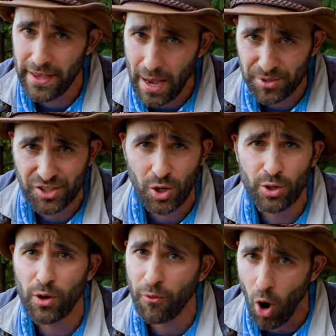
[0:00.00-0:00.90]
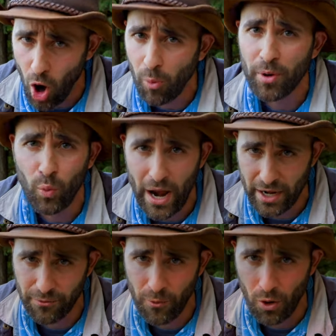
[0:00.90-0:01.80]
the episode you have all been
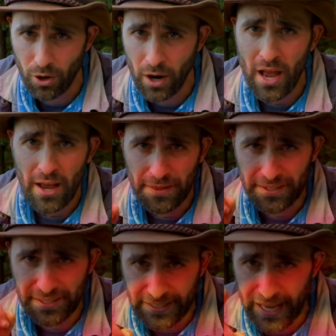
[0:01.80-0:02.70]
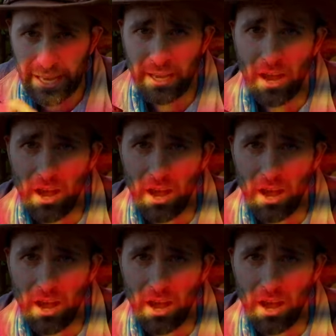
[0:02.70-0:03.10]
waiting for, the sting